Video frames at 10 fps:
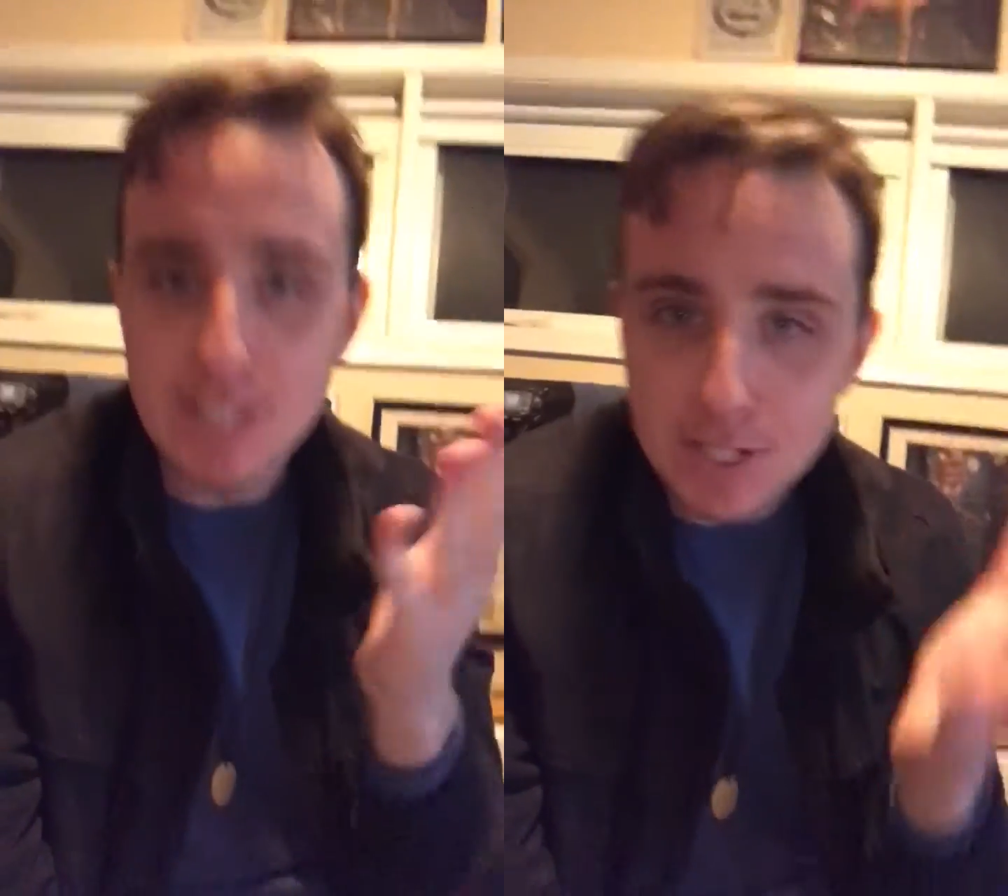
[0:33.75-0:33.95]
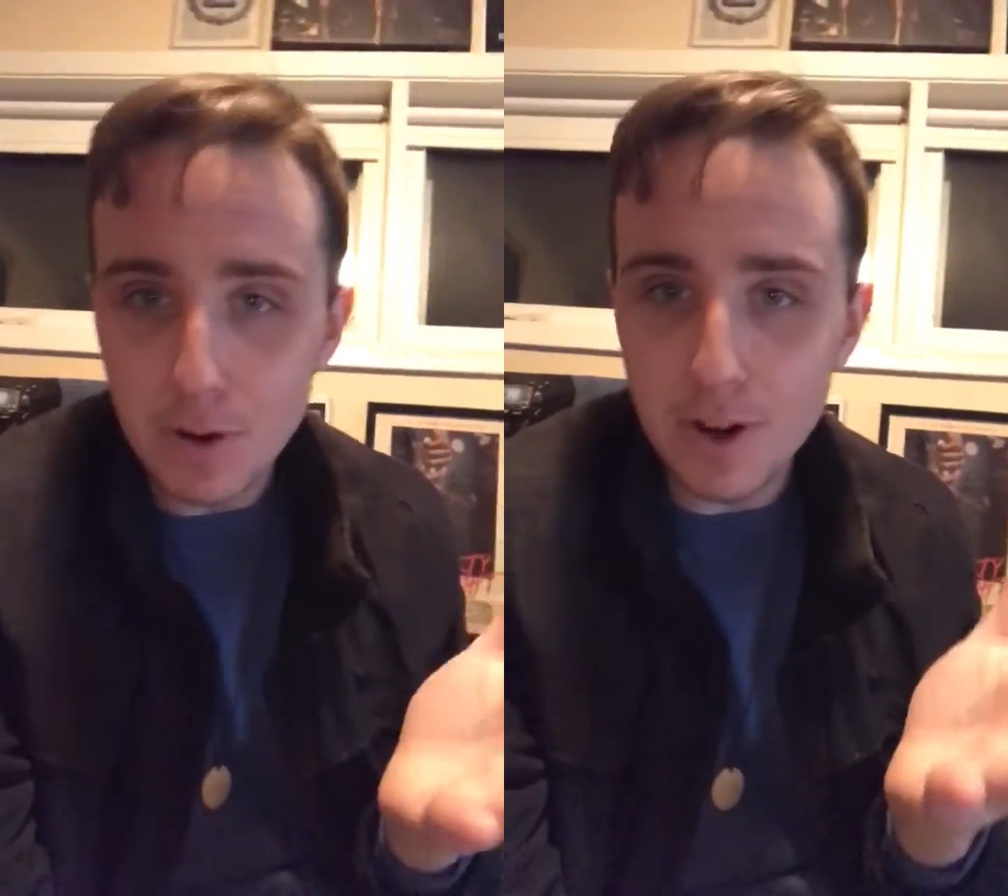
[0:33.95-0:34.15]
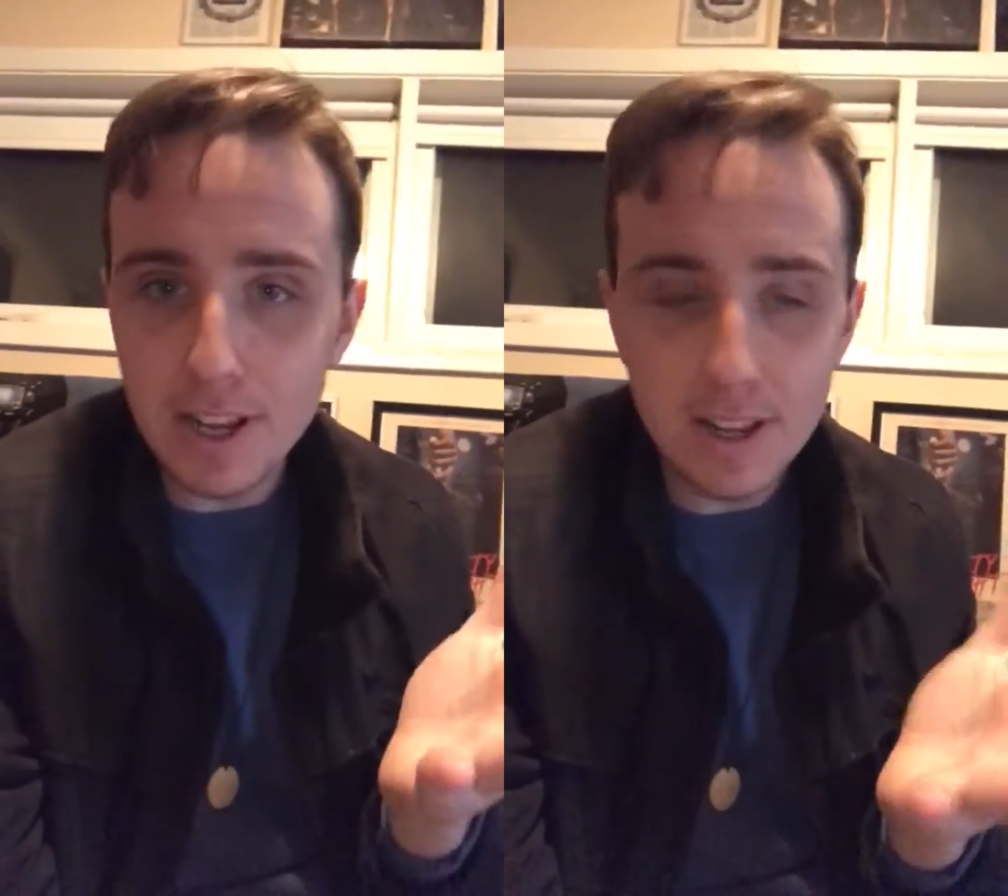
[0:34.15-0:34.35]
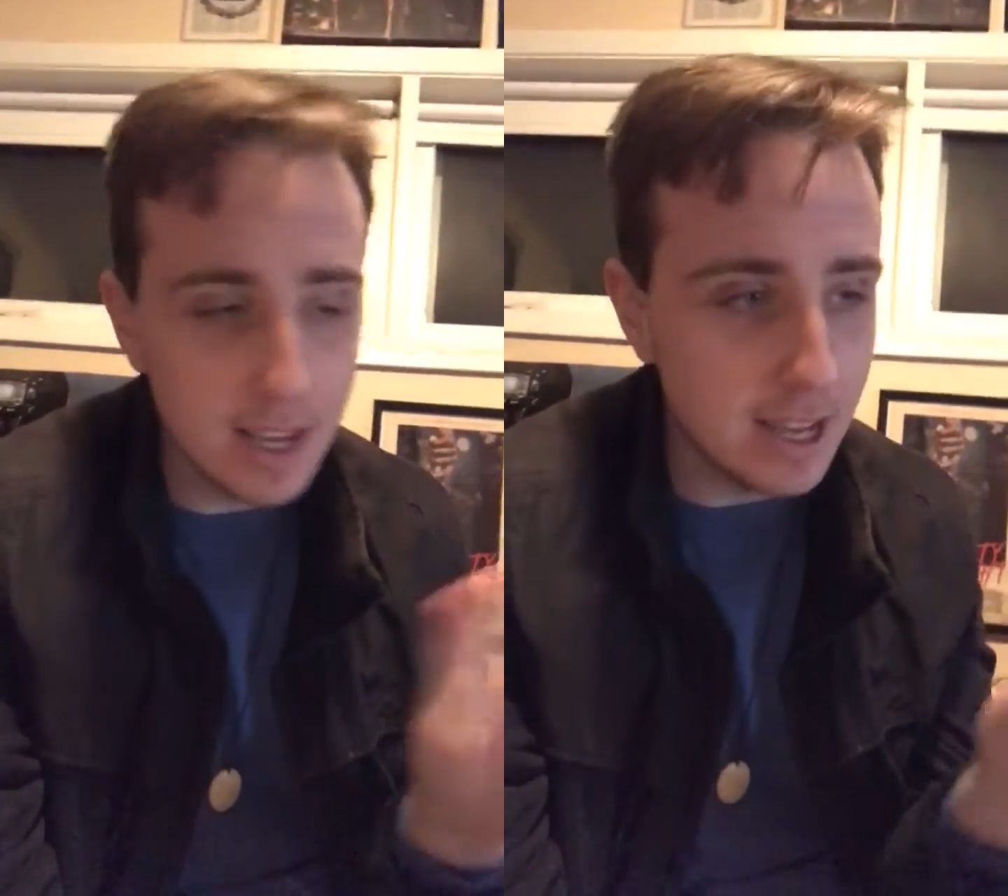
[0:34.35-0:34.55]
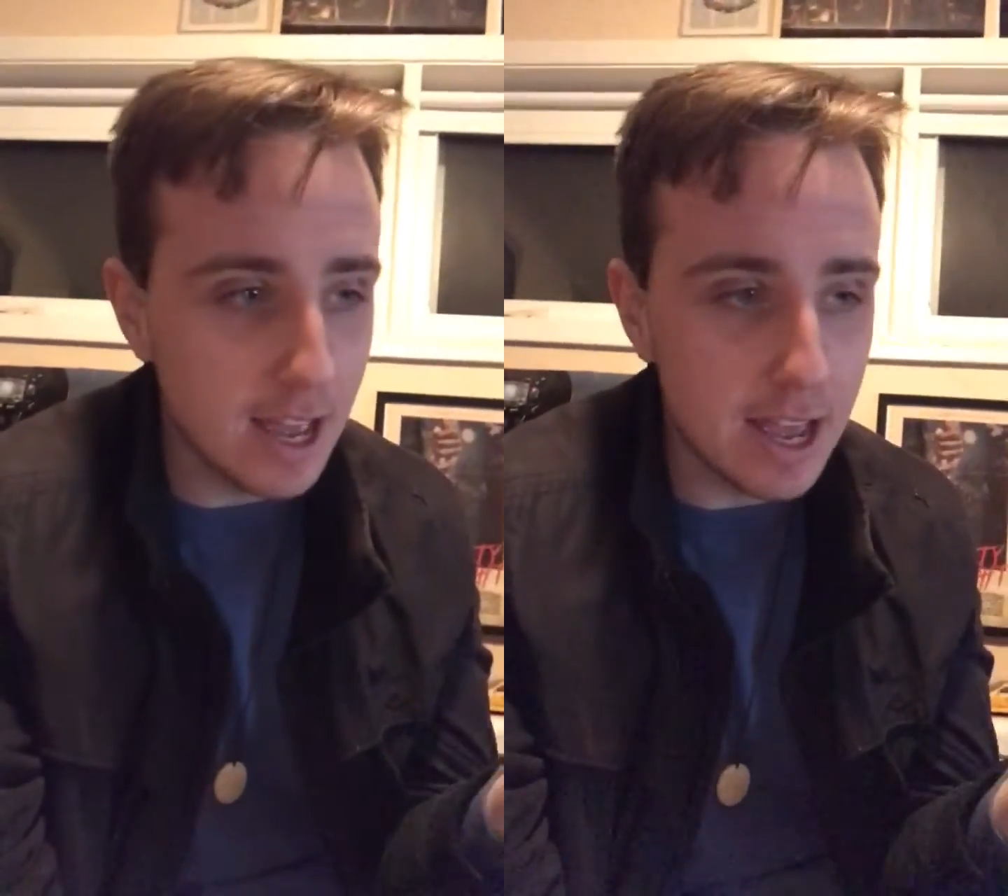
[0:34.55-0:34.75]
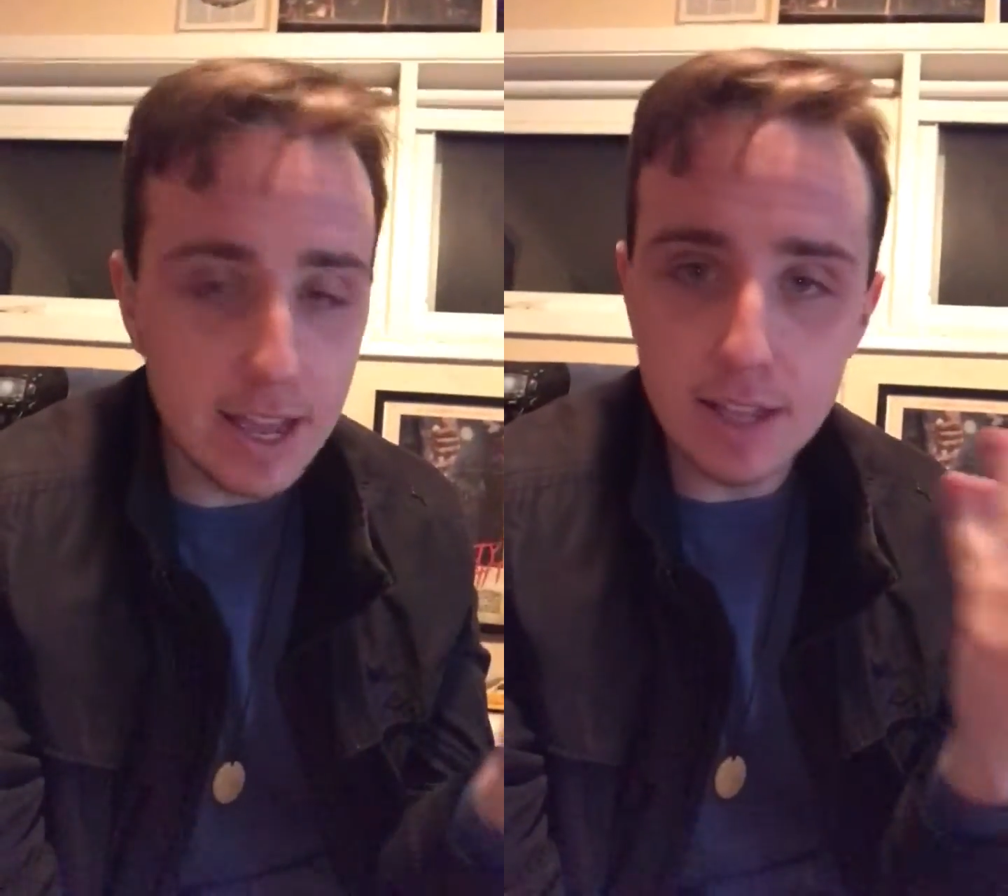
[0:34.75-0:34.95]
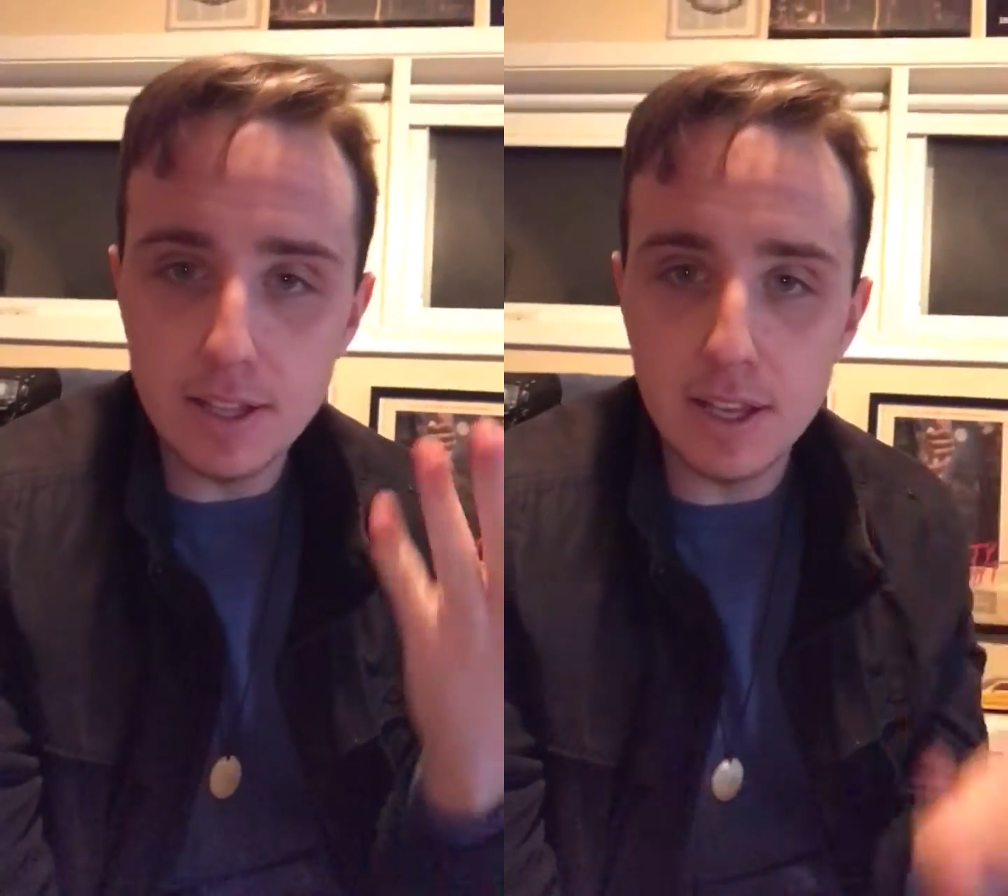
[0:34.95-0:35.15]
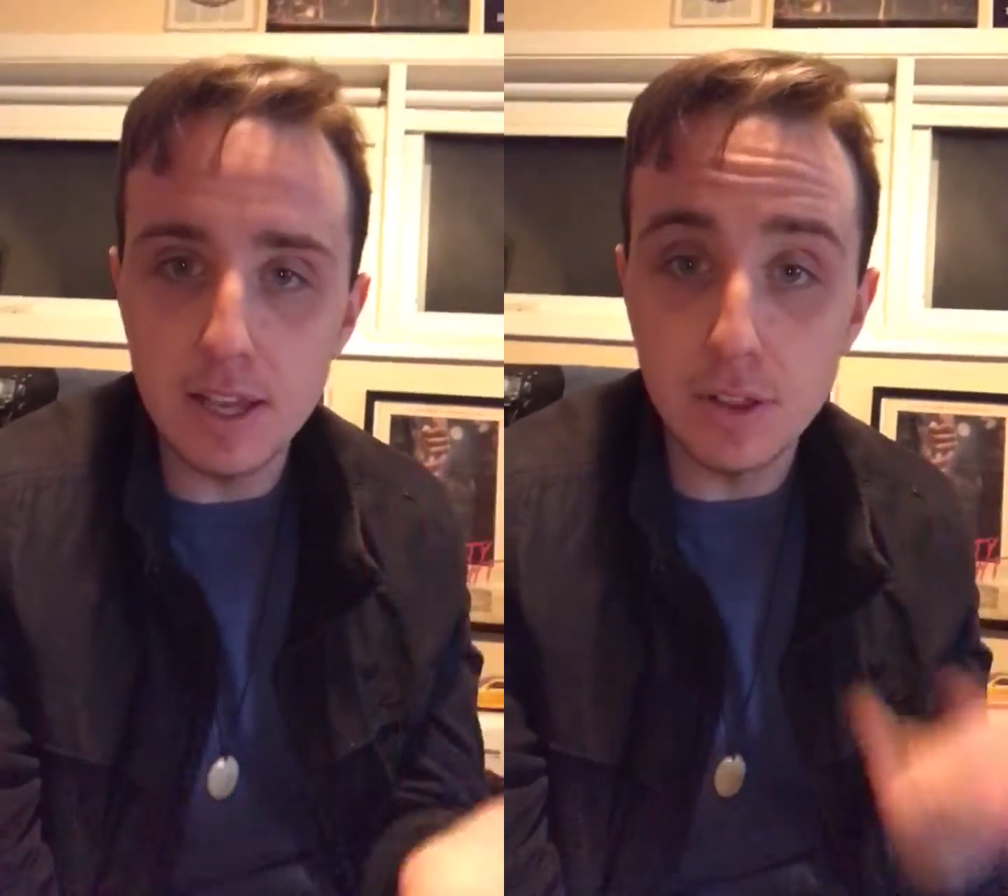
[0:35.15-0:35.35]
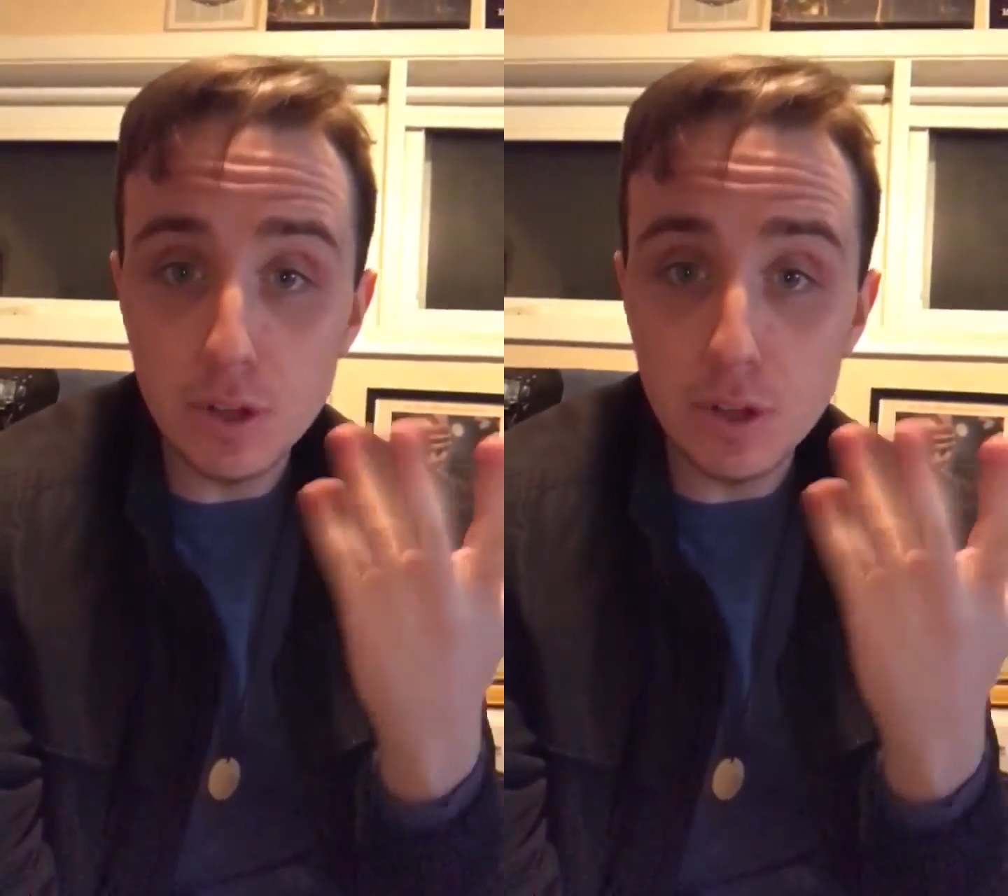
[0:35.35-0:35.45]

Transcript: Stirring, it